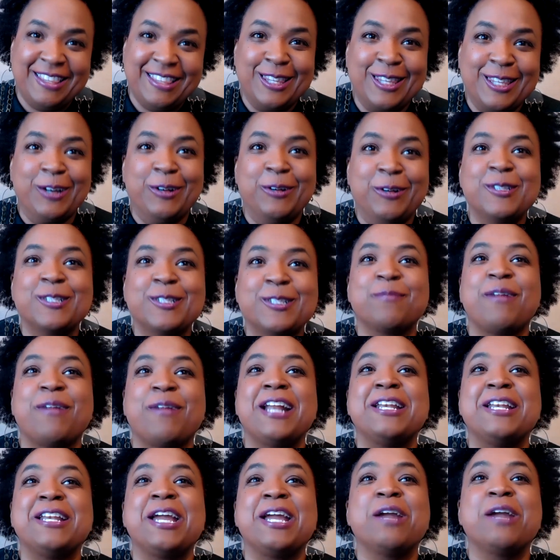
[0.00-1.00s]
Those are my
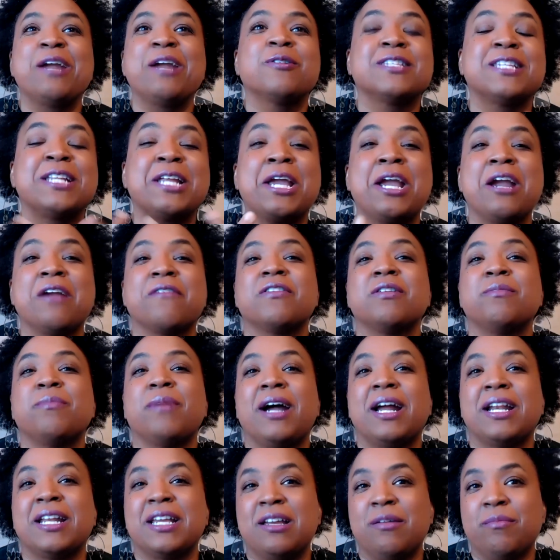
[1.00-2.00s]
neighbors and
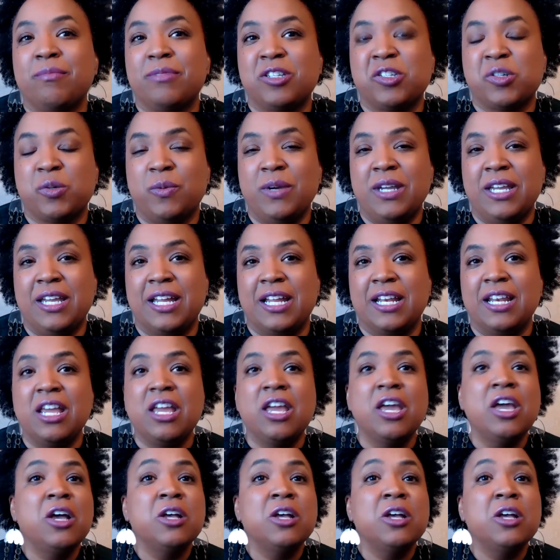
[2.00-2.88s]
everybody in between.